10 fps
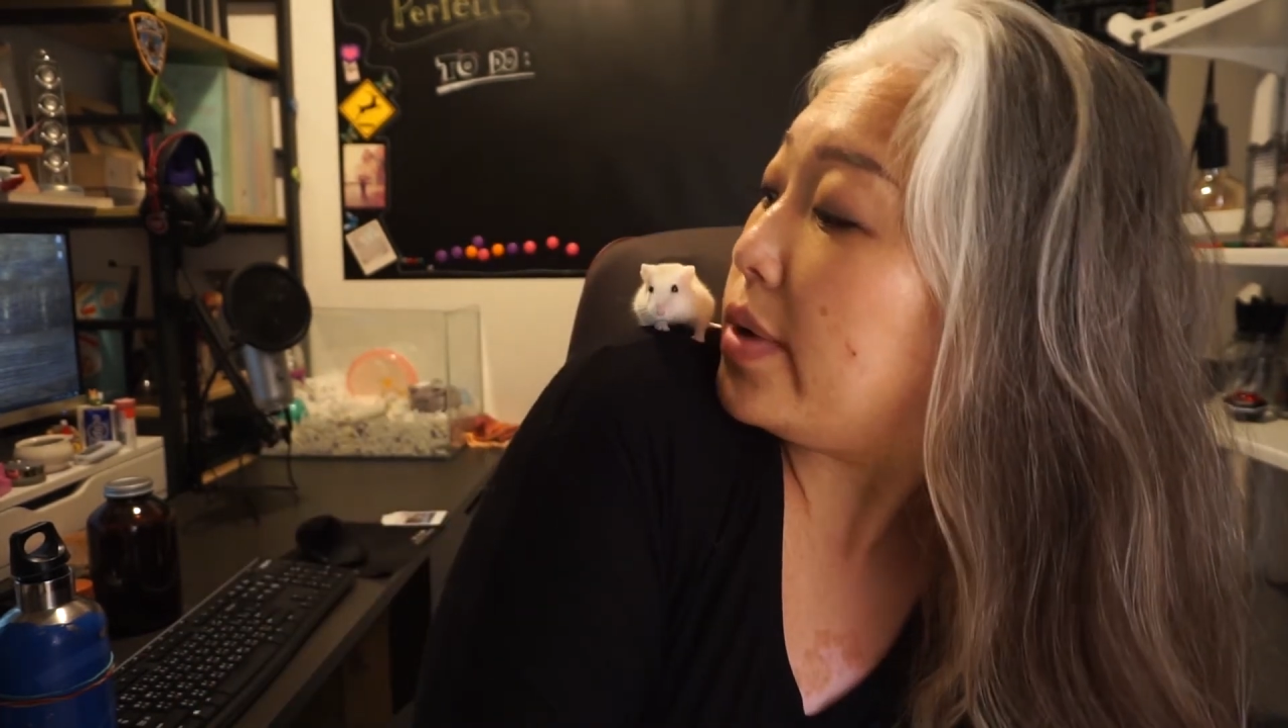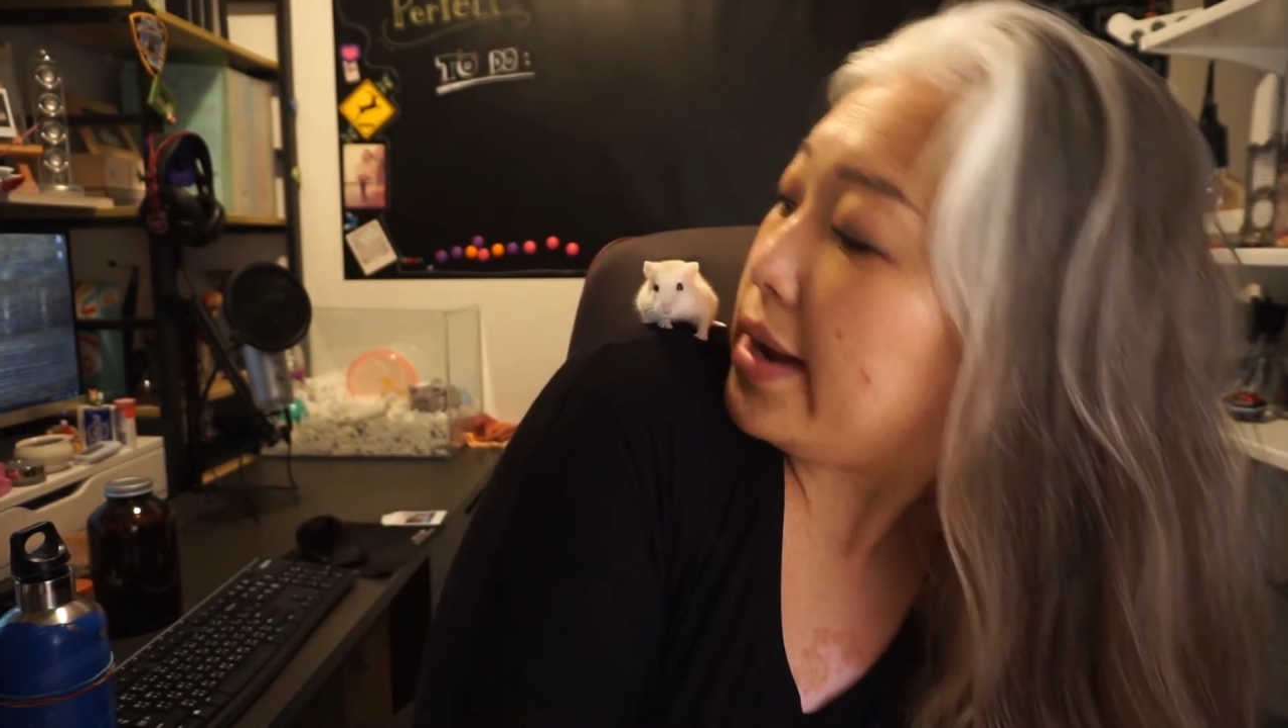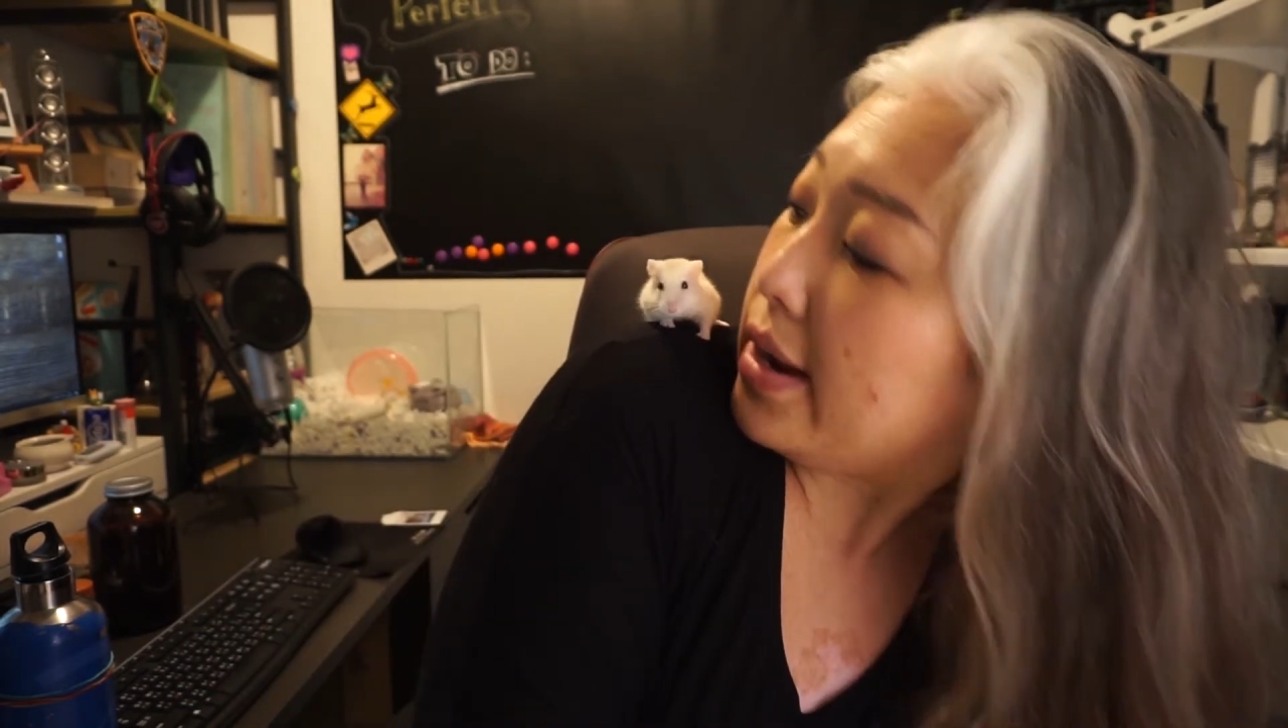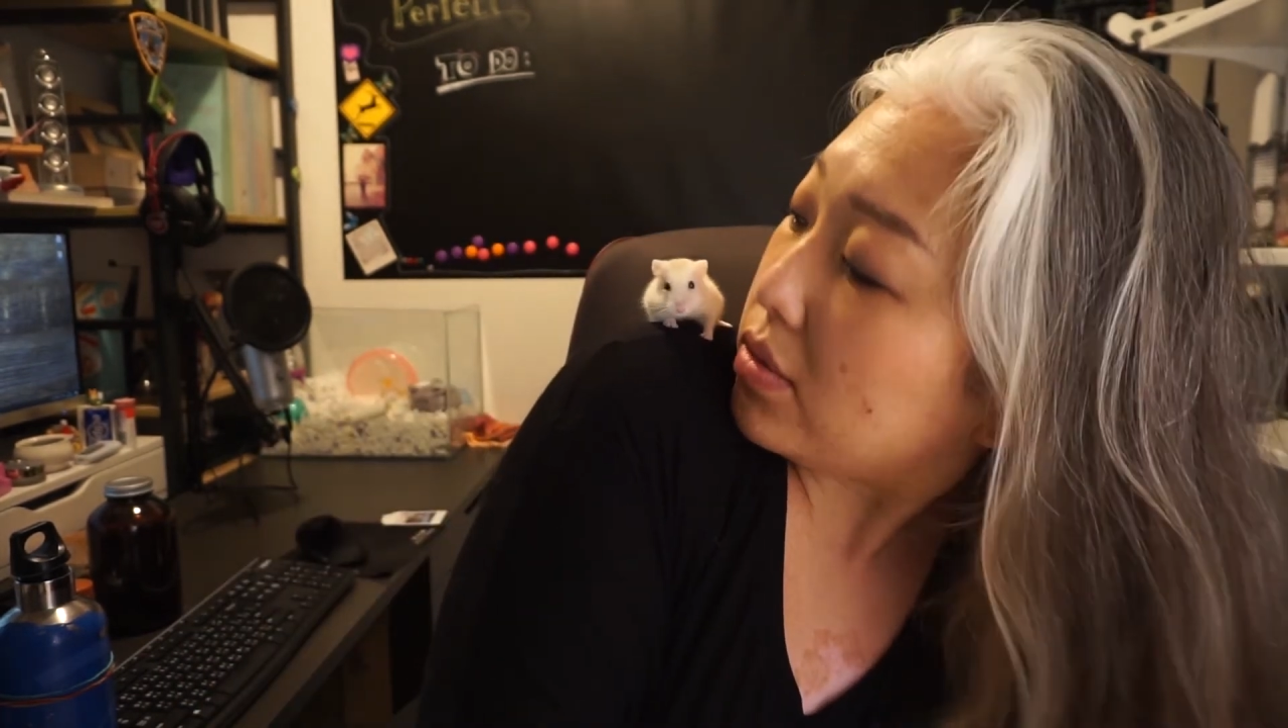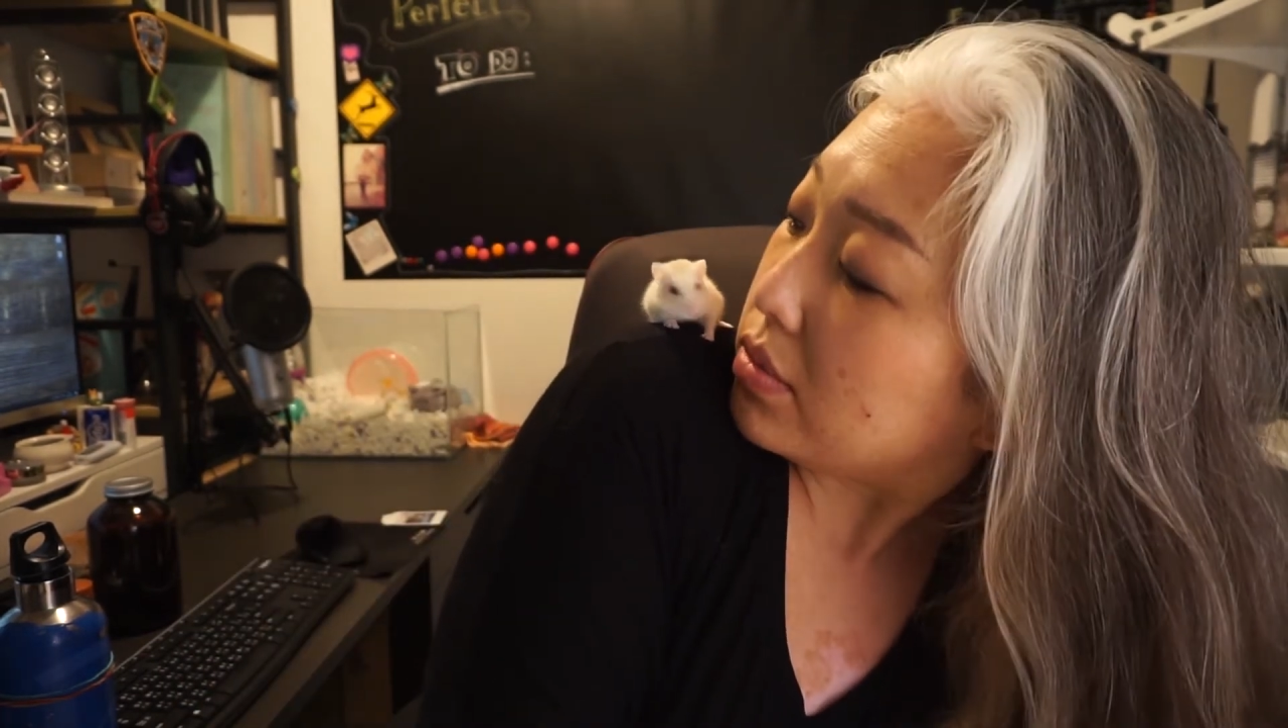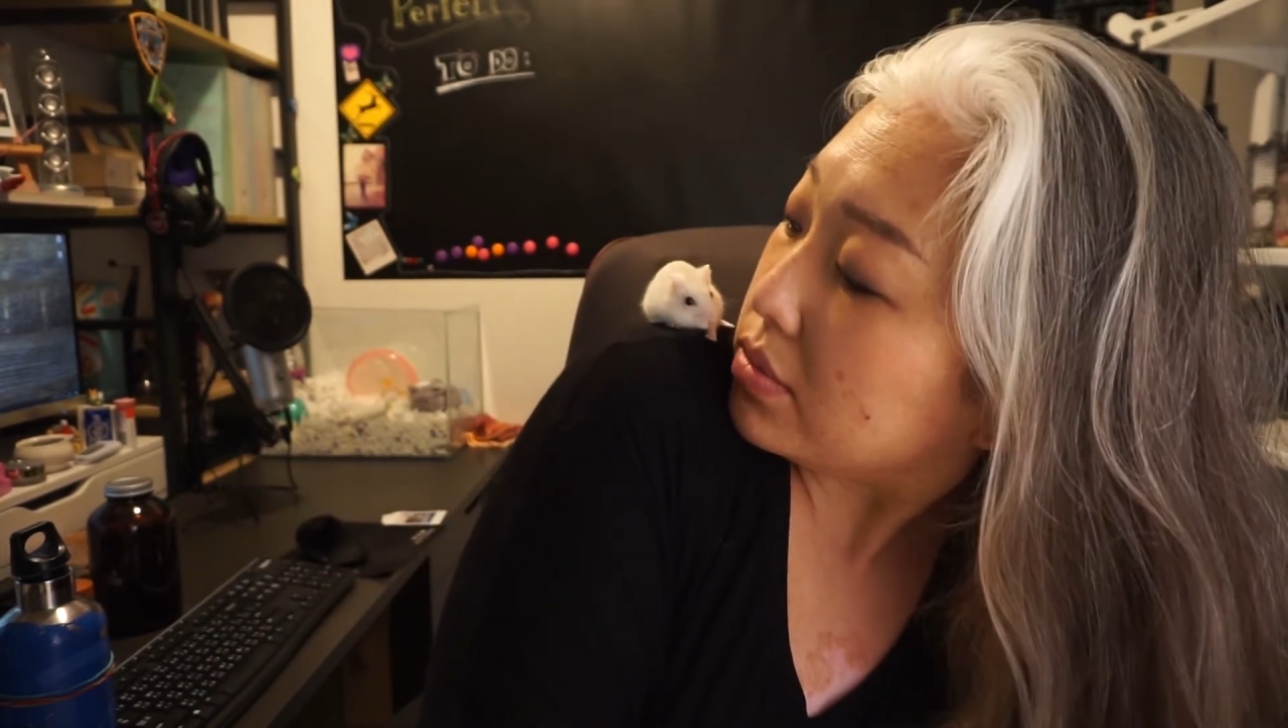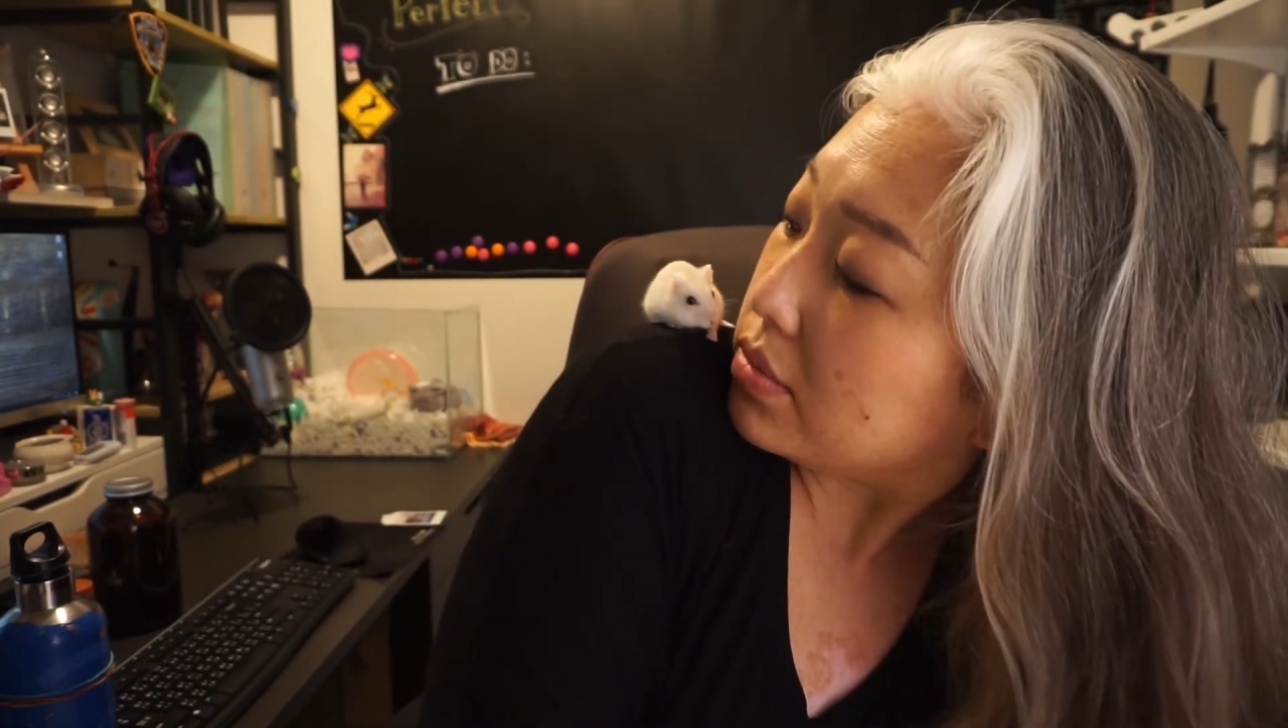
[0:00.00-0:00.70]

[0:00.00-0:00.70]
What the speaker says: it out.